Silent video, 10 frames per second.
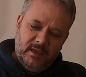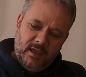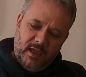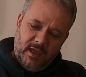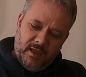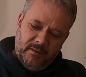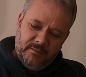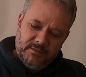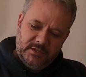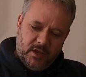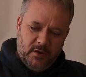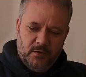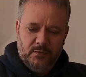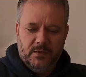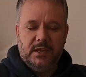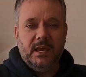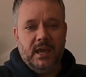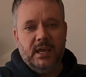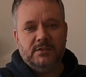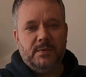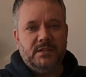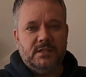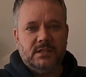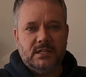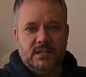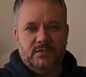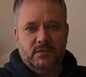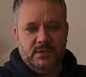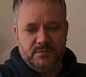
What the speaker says: So the kit has been successful.